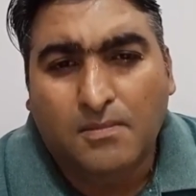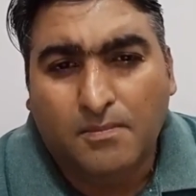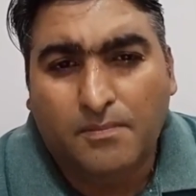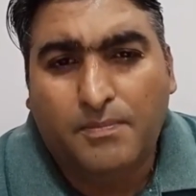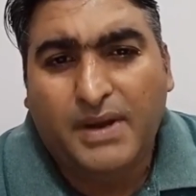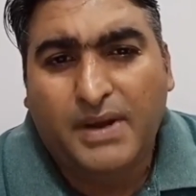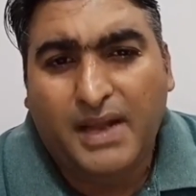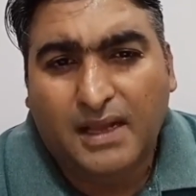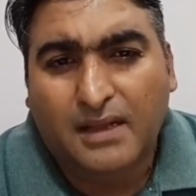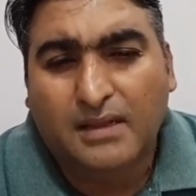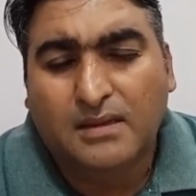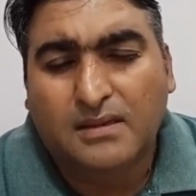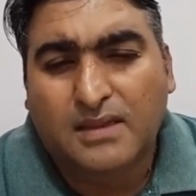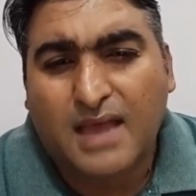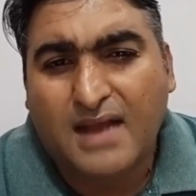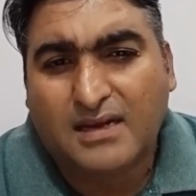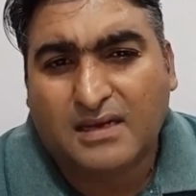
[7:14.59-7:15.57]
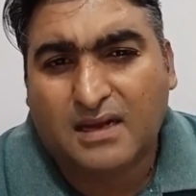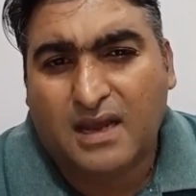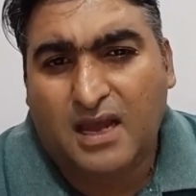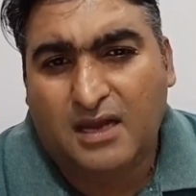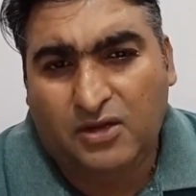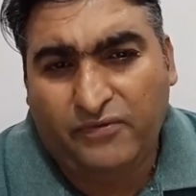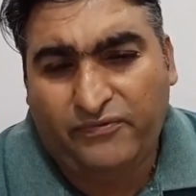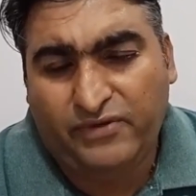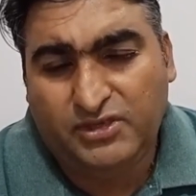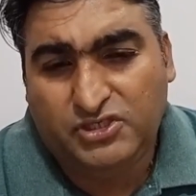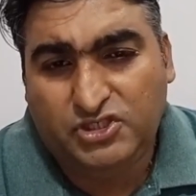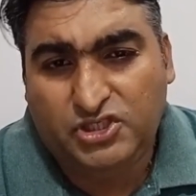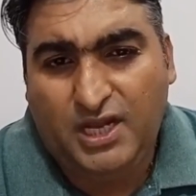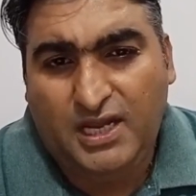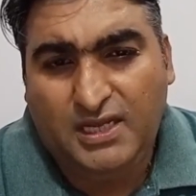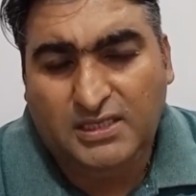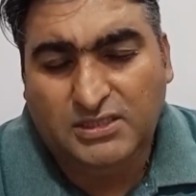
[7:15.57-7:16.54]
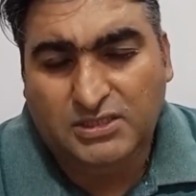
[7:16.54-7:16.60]
bring that kind of a
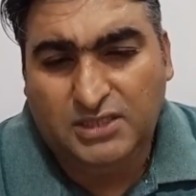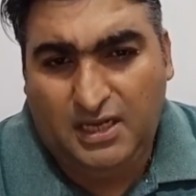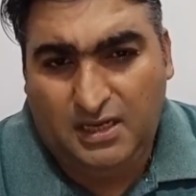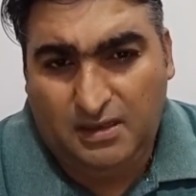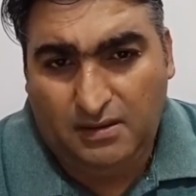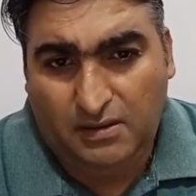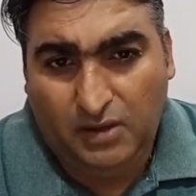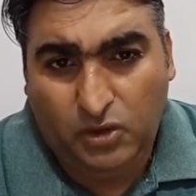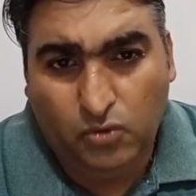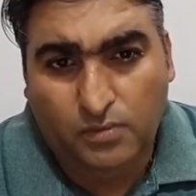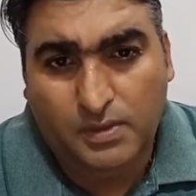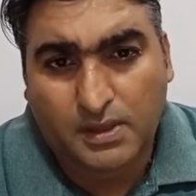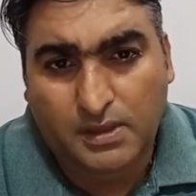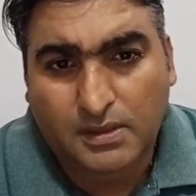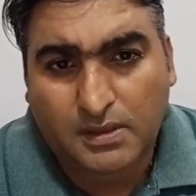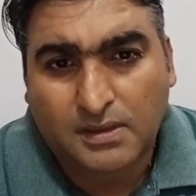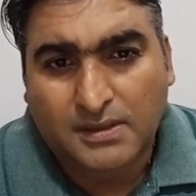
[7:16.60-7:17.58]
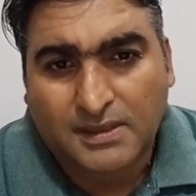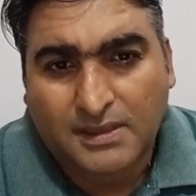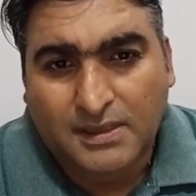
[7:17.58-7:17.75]
change in human.